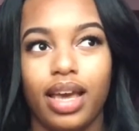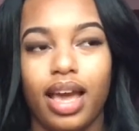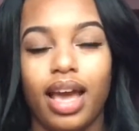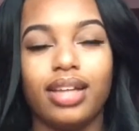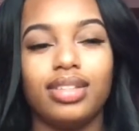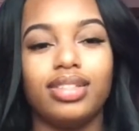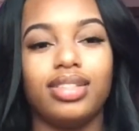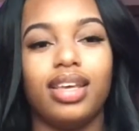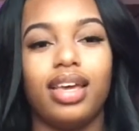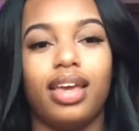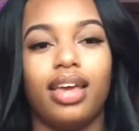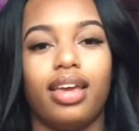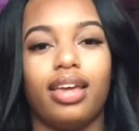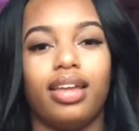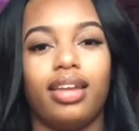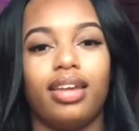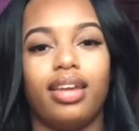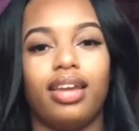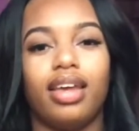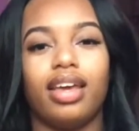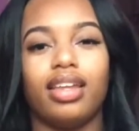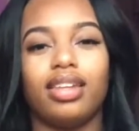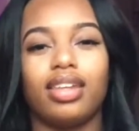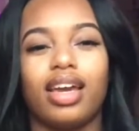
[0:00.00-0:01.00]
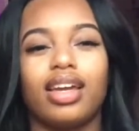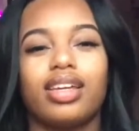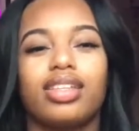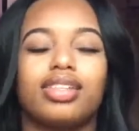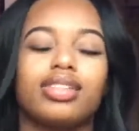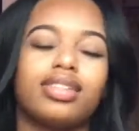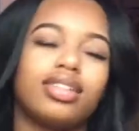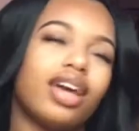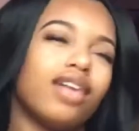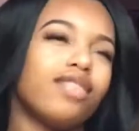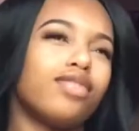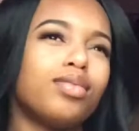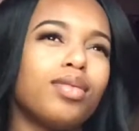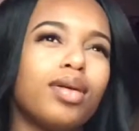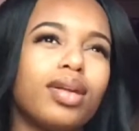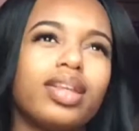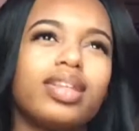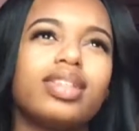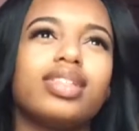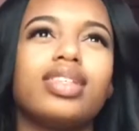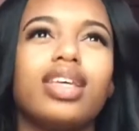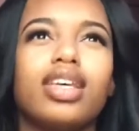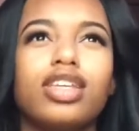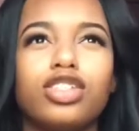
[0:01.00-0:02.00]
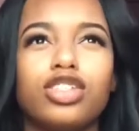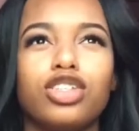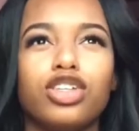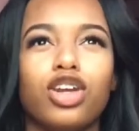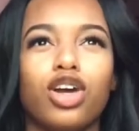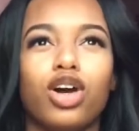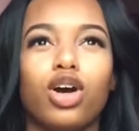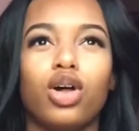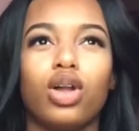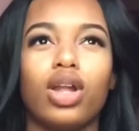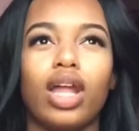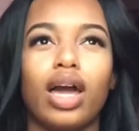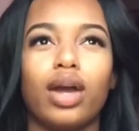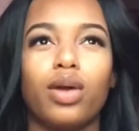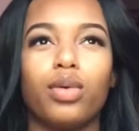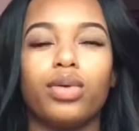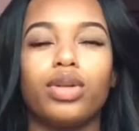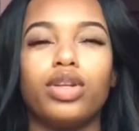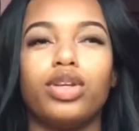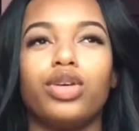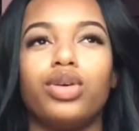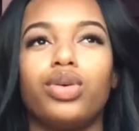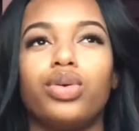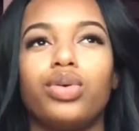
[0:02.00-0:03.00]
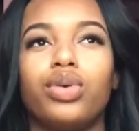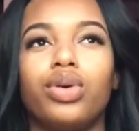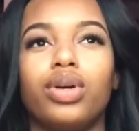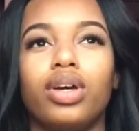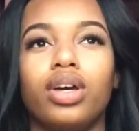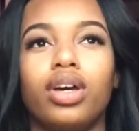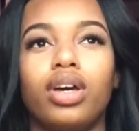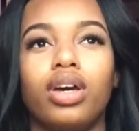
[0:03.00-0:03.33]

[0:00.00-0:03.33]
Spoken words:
at 10, and like everybody says, you know, like when